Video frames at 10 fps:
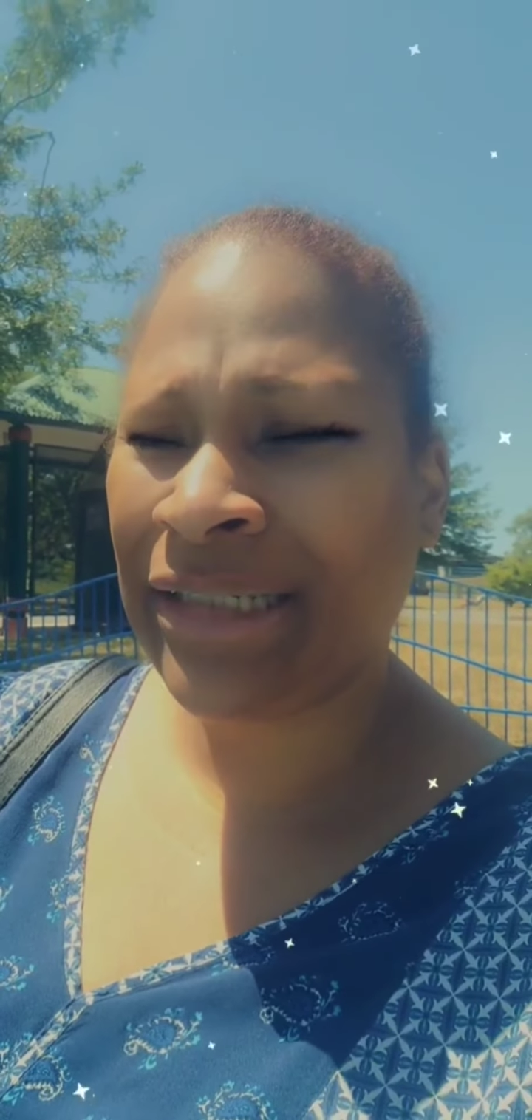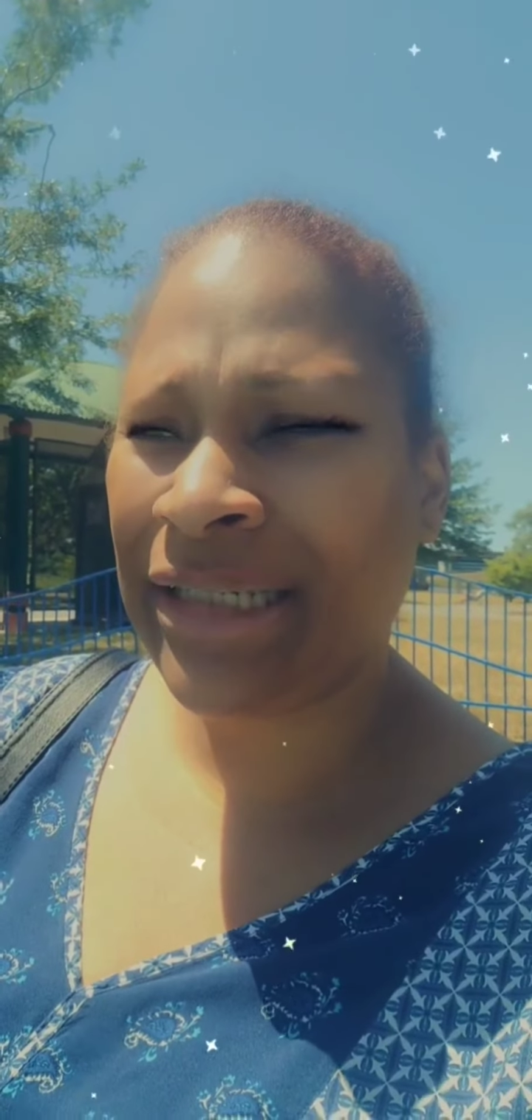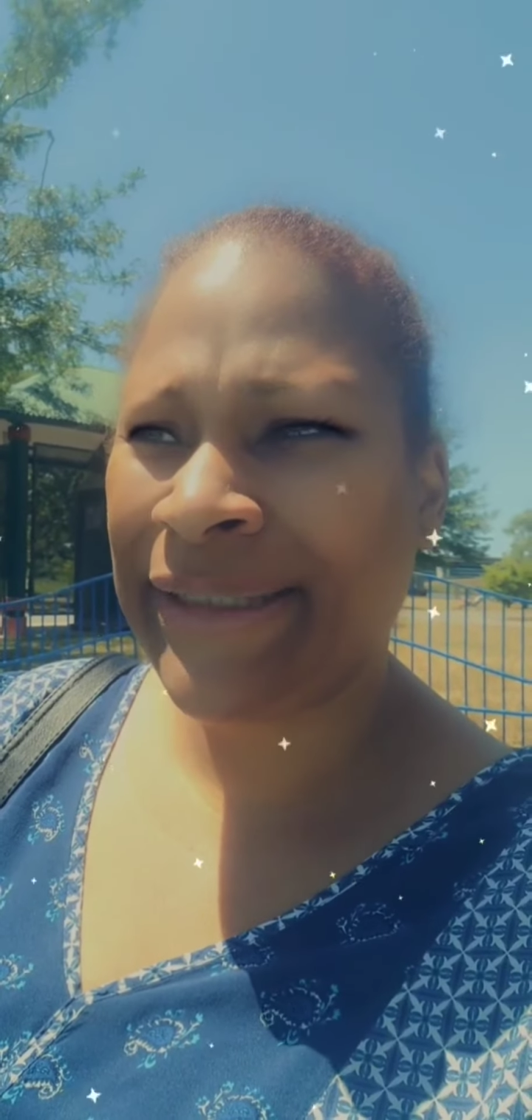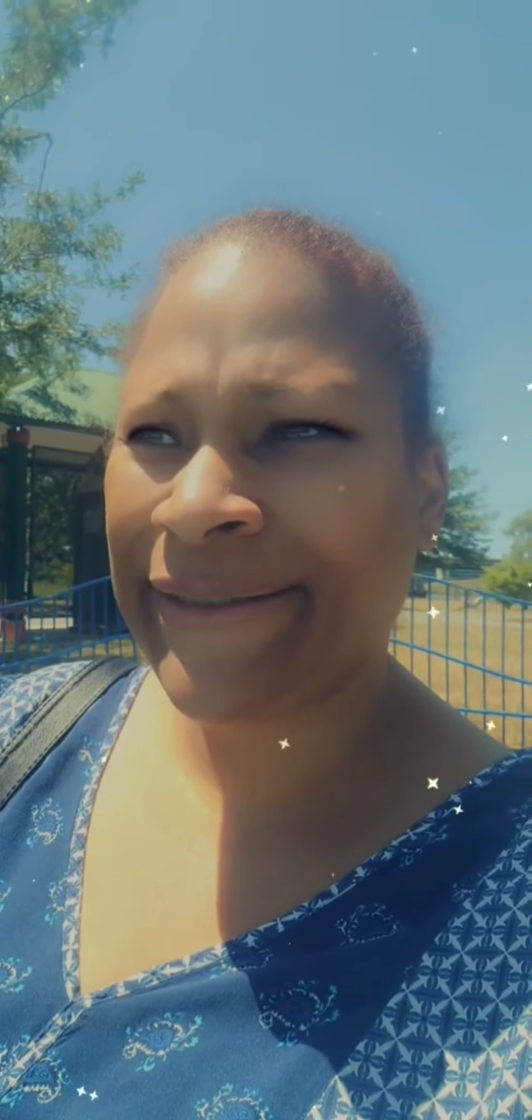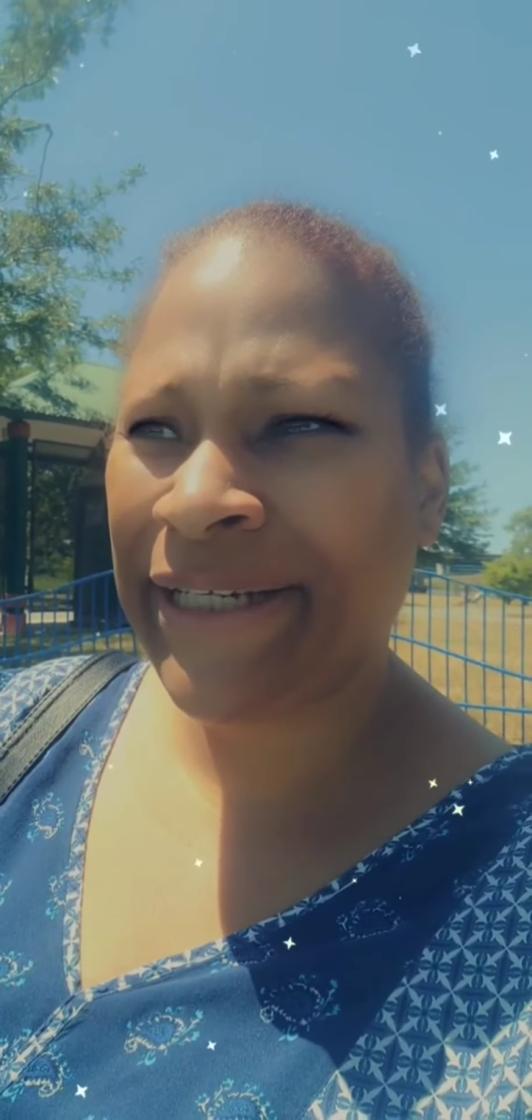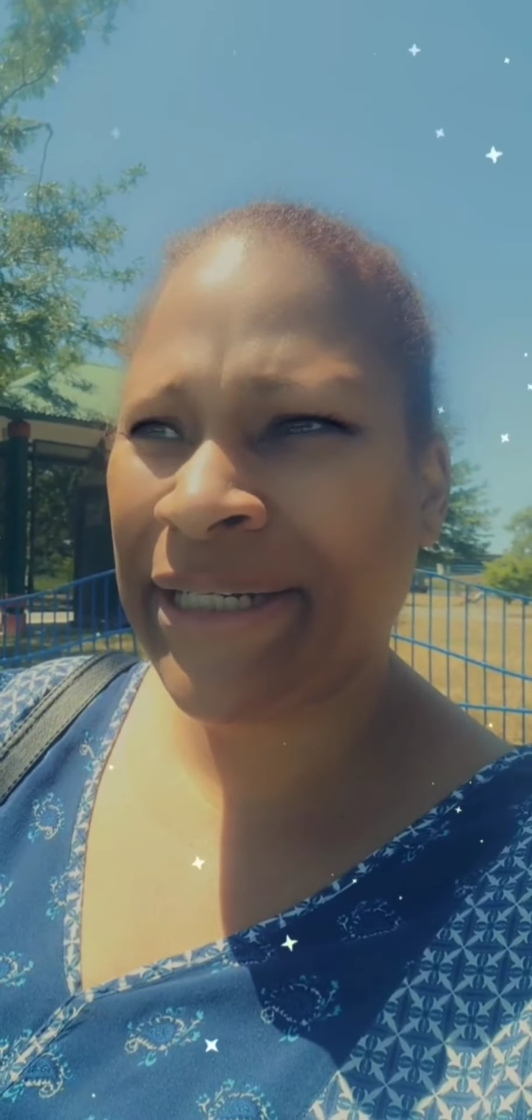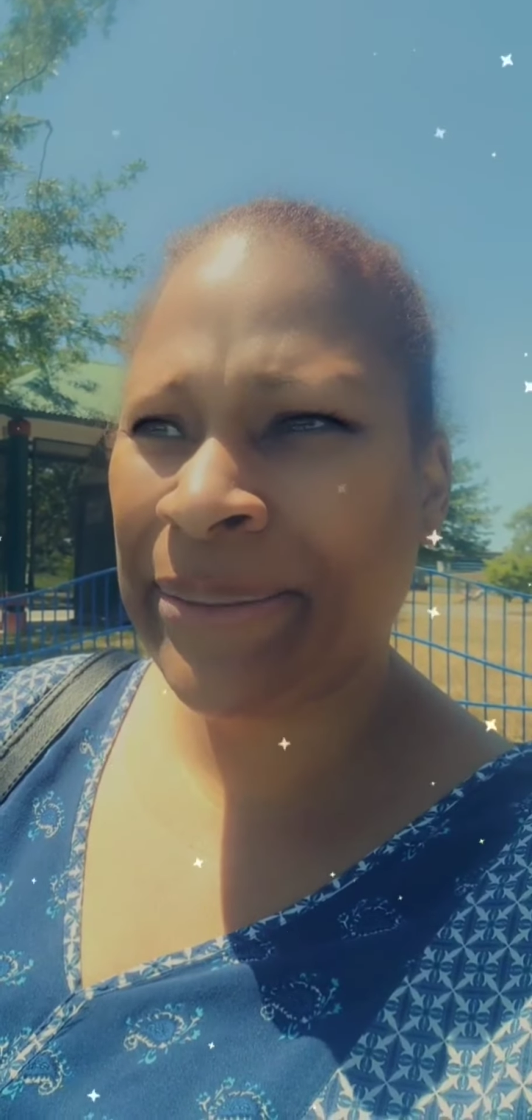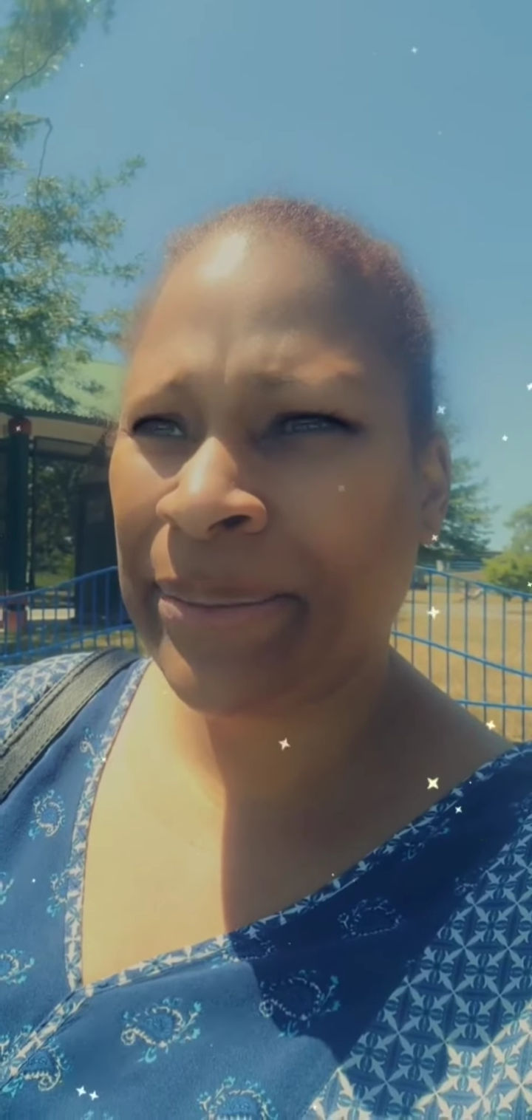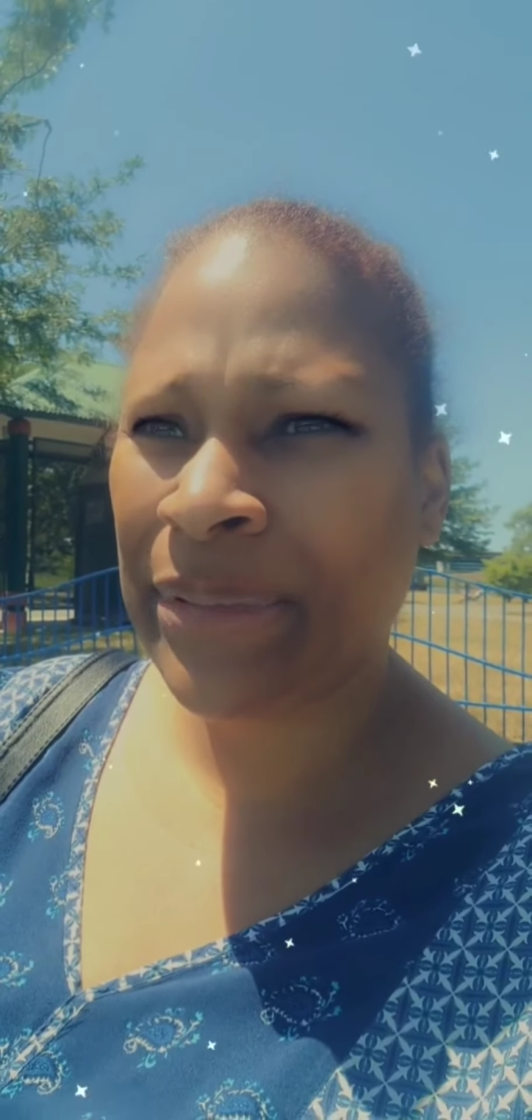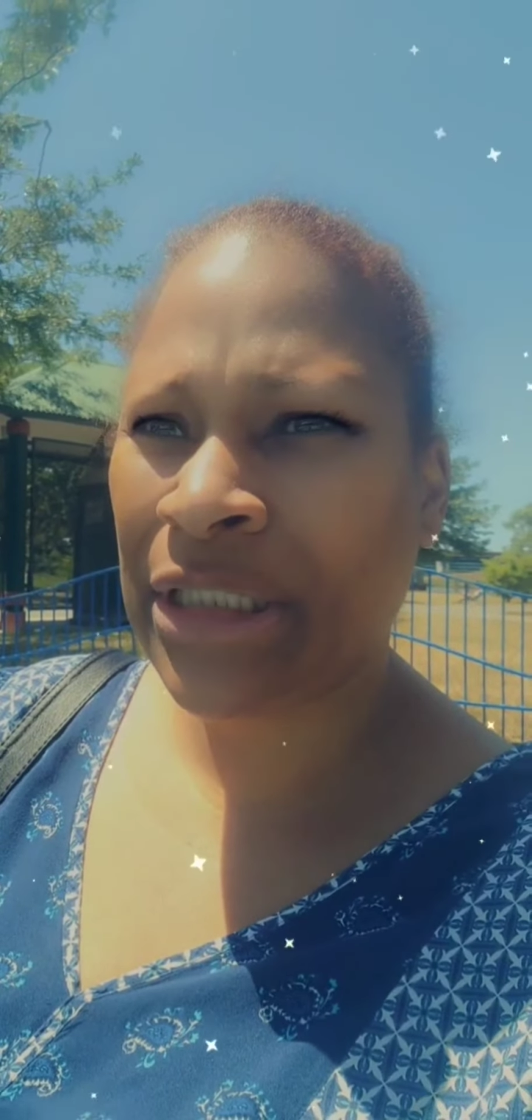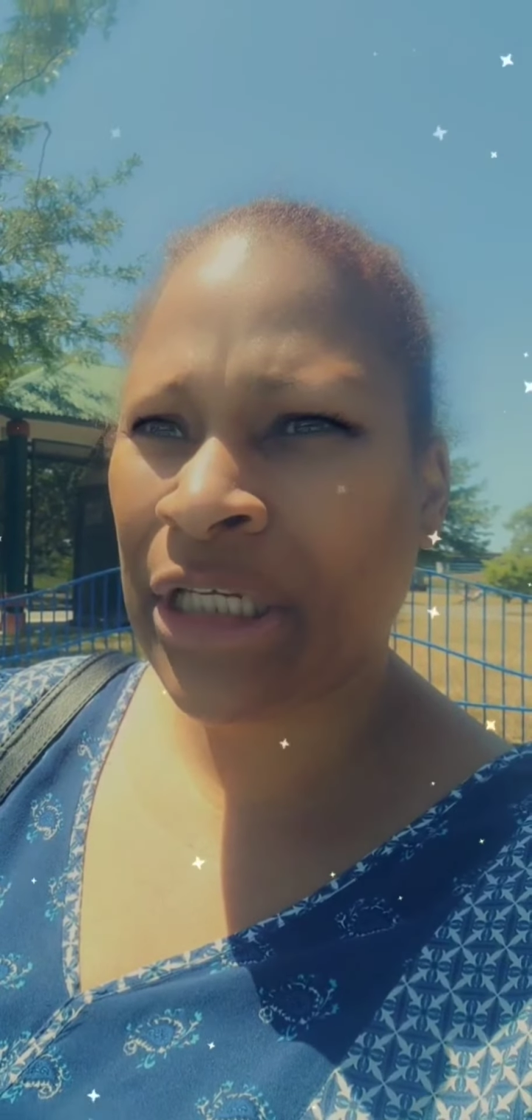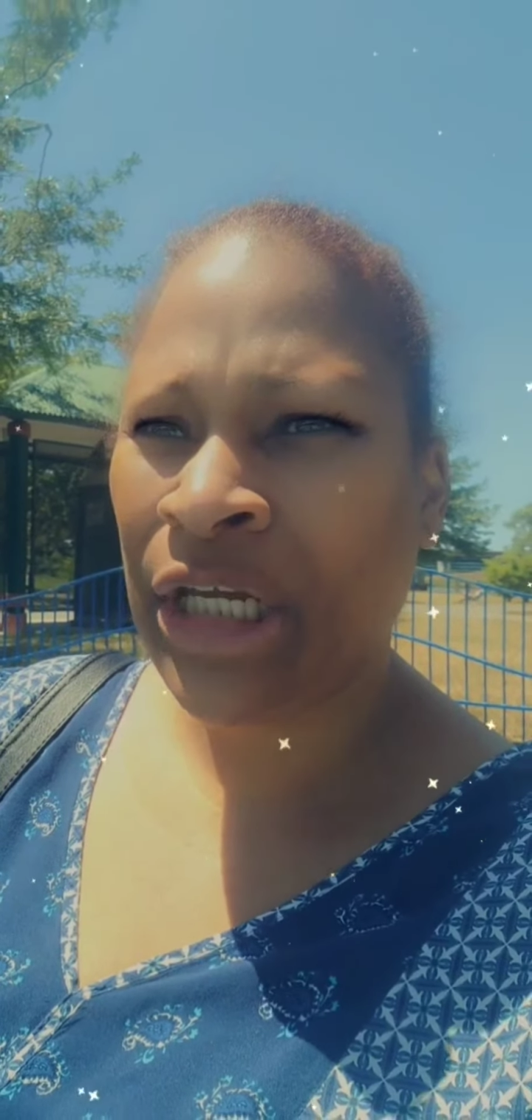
it seems.